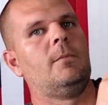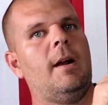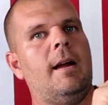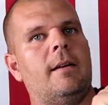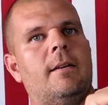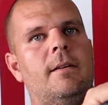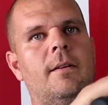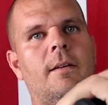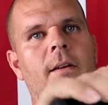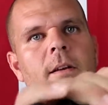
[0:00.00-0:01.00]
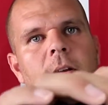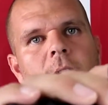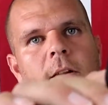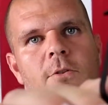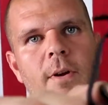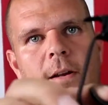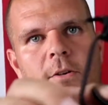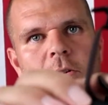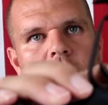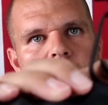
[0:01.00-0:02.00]
rack, and try to
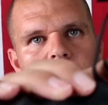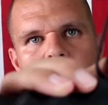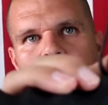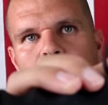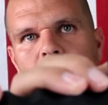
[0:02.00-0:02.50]
show you